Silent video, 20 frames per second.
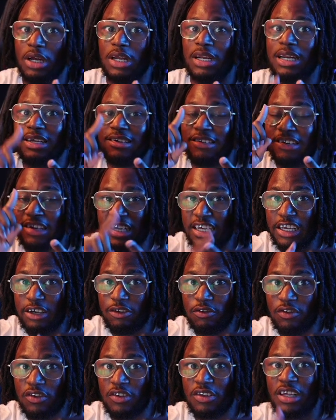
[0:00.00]
There's
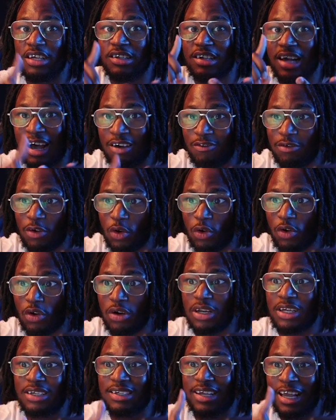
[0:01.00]
Neves, there's Avalon,
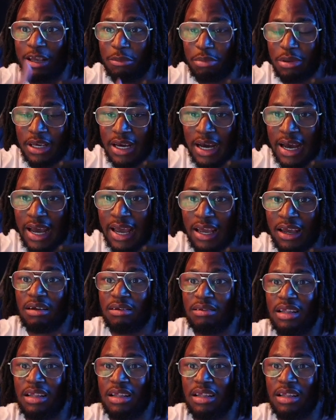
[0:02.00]
there's API,